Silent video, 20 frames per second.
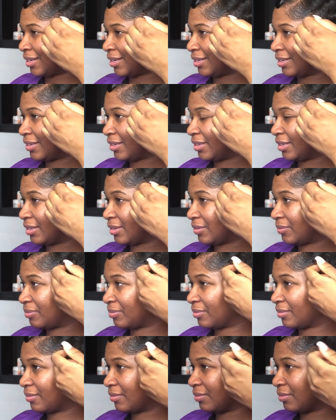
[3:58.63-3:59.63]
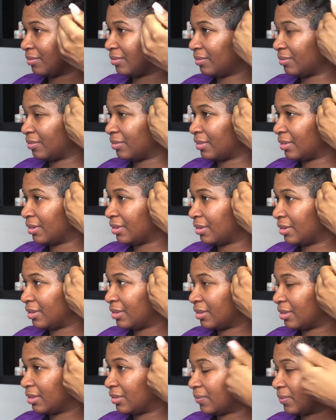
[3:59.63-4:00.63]
You know, flaws are good. You
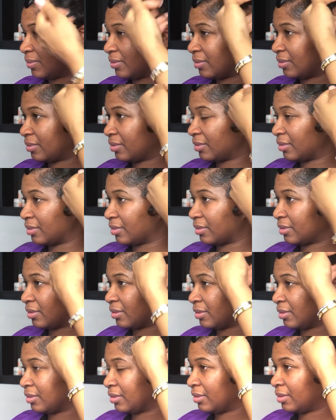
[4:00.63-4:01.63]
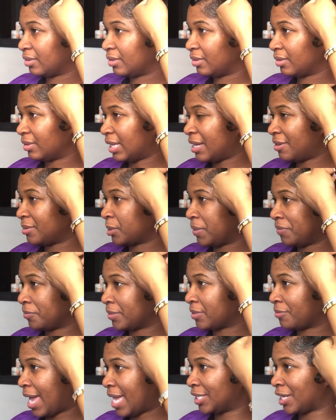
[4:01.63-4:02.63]
know what I mean? Flaws gives it
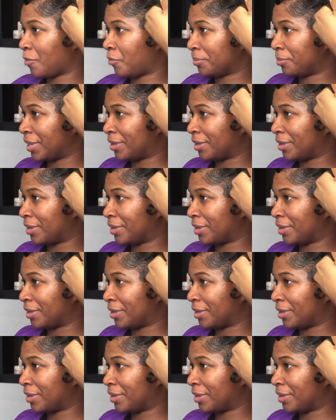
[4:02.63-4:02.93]
character.